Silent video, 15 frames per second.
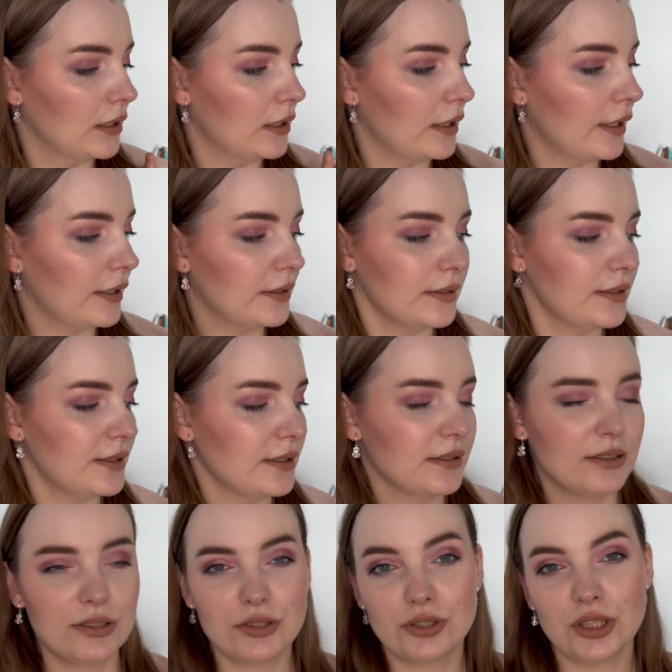And
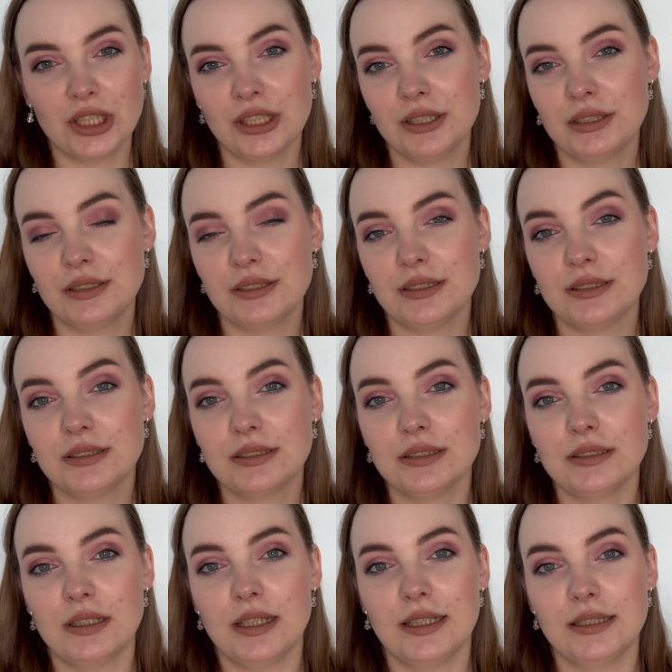this shade, this
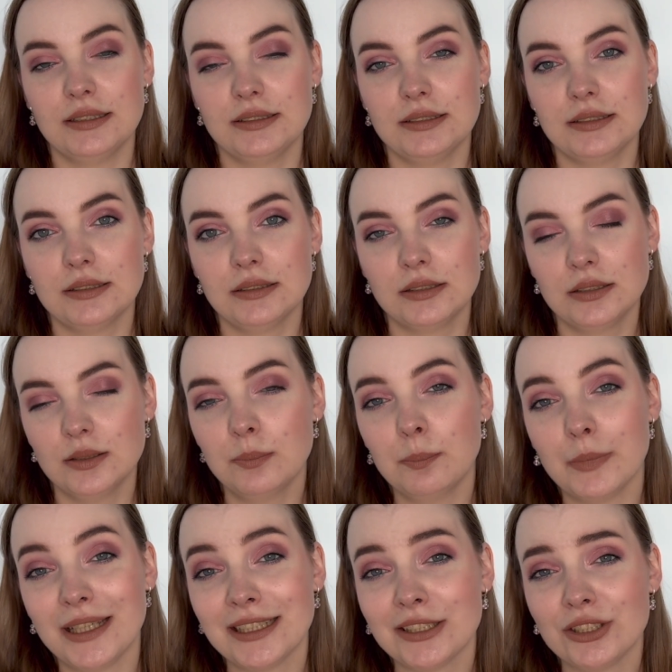light
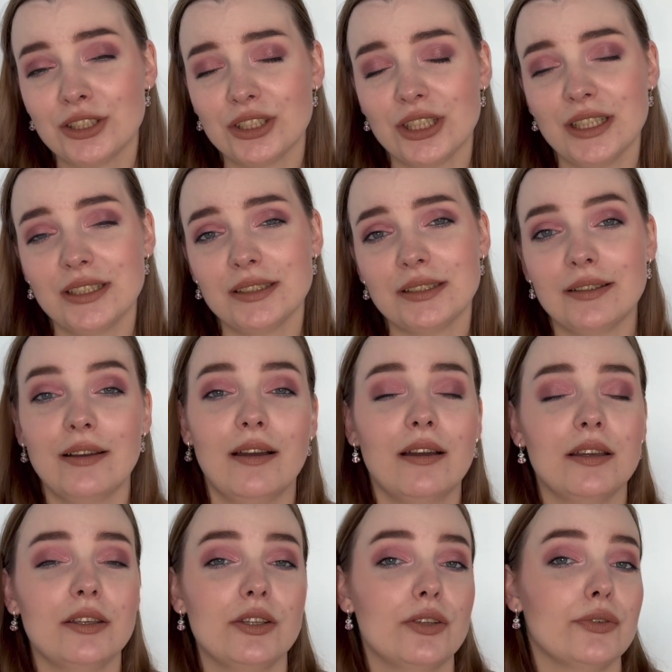matte shade,
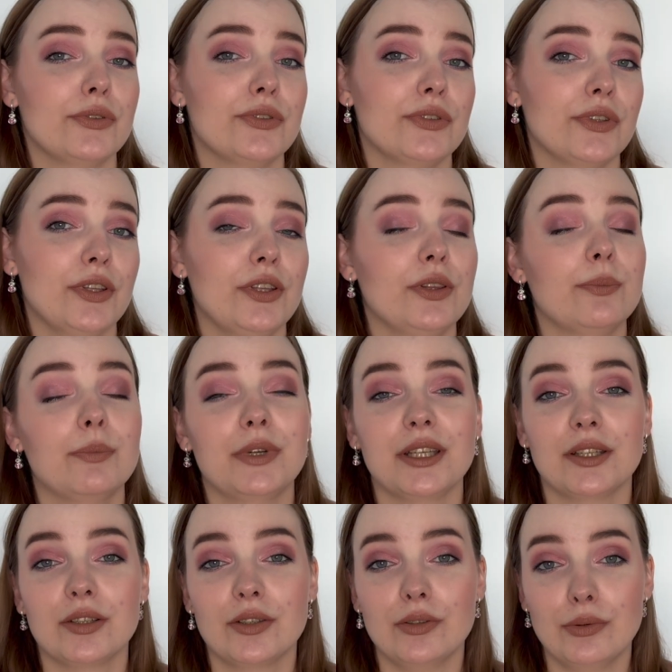I use in my
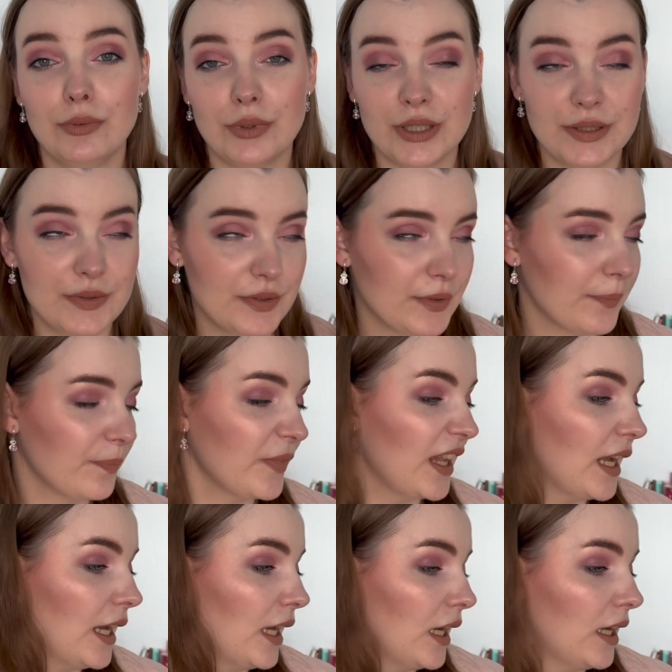crease.
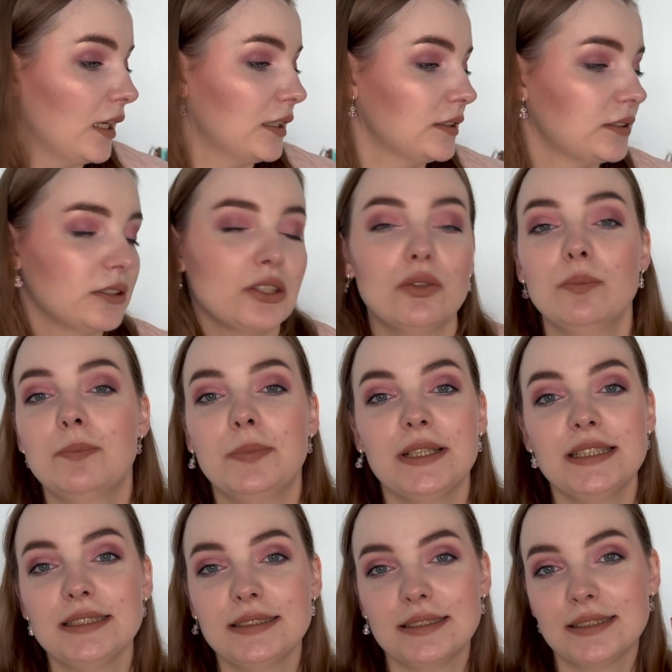So
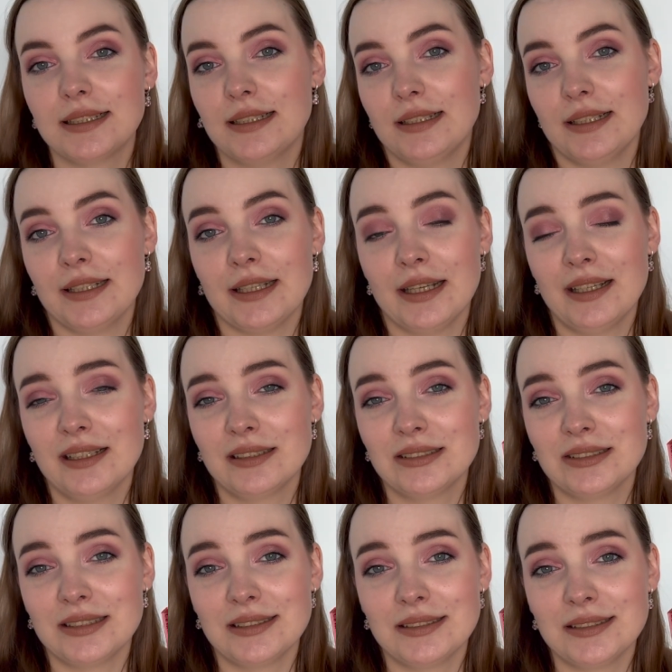basically,
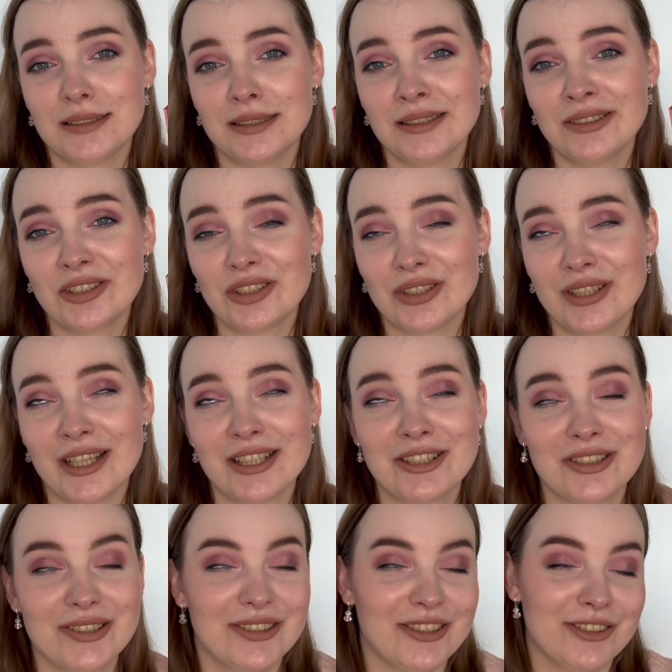yes, that's the
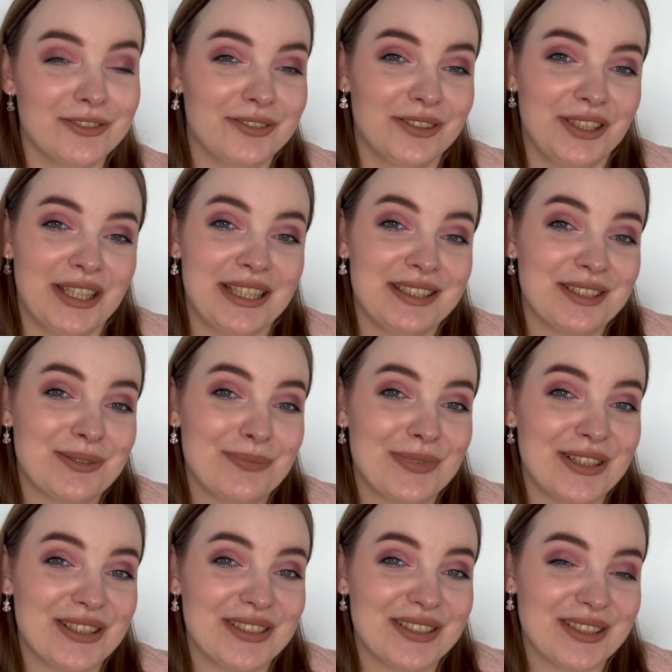introduction of another
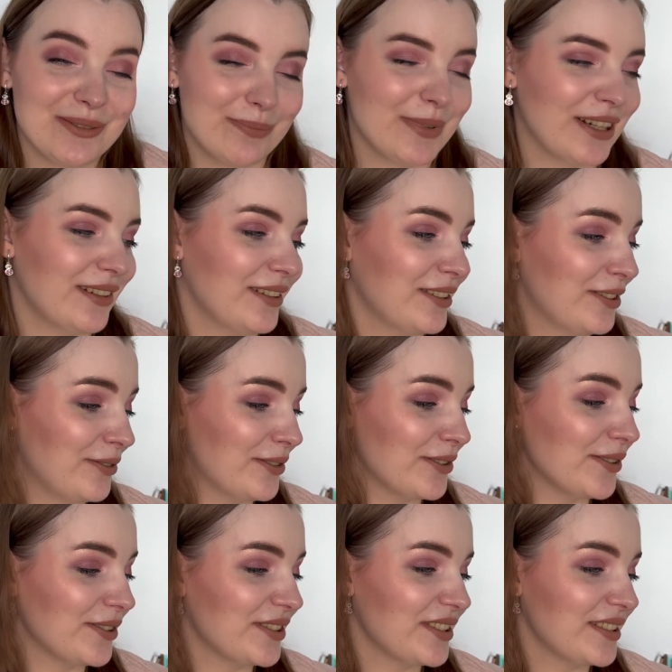Penzet palette
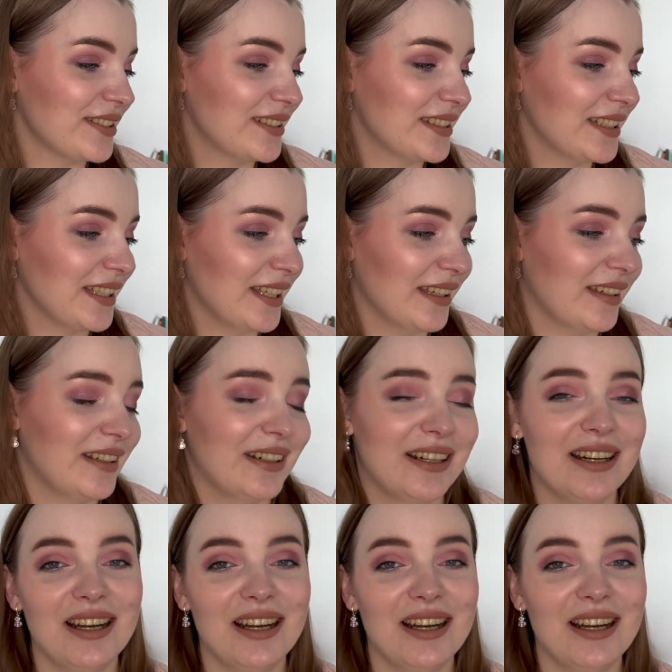for this year.